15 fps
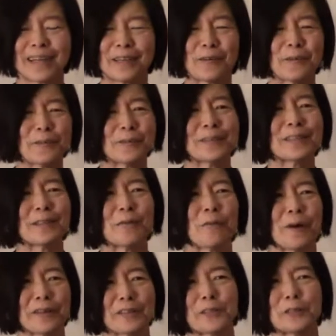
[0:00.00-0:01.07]
I don't
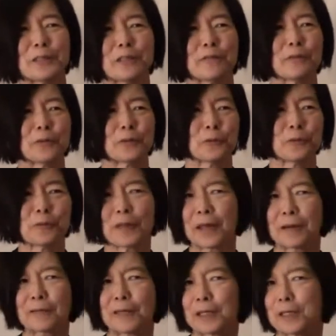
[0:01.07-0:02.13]
want to leave you
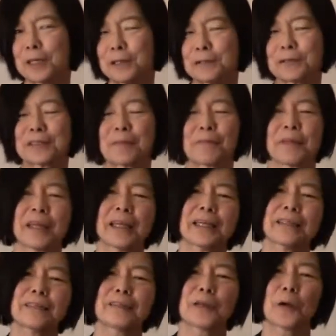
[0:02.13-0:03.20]
without a little
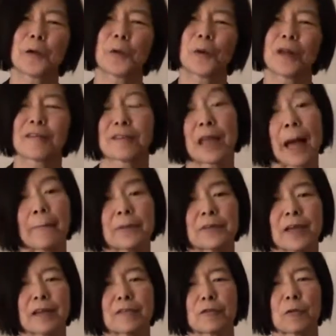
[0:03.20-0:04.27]
something. So as an
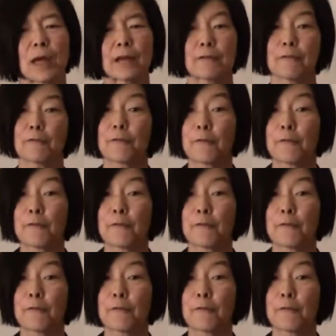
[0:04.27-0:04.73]
appetizer at